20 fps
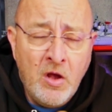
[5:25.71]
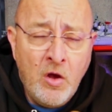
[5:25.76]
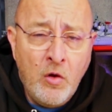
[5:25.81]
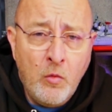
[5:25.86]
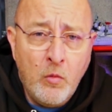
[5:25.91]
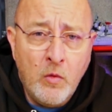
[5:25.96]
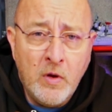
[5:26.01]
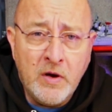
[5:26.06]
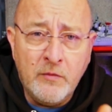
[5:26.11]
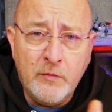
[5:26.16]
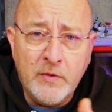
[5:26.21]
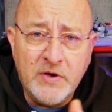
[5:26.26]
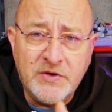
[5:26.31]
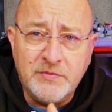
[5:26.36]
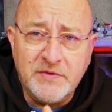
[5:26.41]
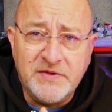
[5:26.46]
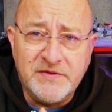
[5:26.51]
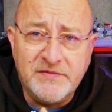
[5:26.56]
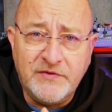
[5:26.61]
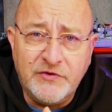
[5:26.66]
One of which
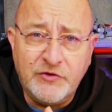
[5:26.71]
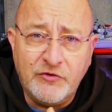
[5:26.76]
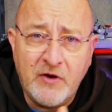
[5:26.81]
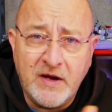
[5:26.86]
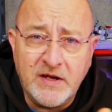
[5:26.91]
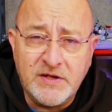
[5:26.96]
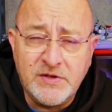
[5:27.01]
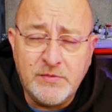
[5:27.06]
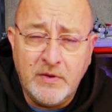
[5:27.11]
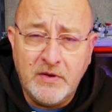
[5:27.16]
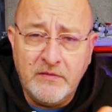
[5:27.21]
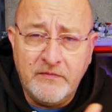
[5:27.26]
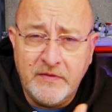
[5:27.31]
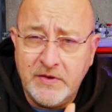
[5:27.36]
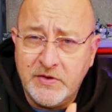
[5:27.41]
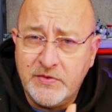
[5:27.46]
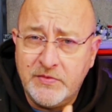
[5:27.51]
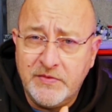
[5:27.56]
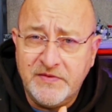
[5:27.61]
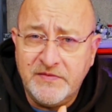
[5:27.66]
was for tracks, one of
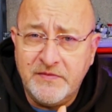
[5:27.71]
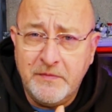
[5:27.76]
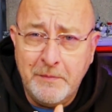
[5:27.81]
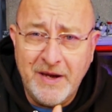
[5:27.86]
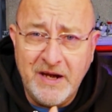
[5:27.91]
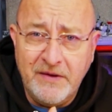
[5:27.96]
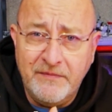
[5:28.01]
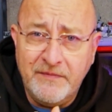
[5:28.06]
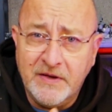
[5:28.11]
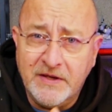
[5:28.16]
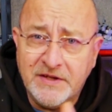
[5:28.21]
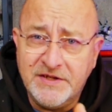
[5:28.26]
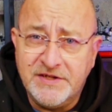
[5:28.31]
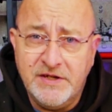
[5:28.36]
which was for minifigures,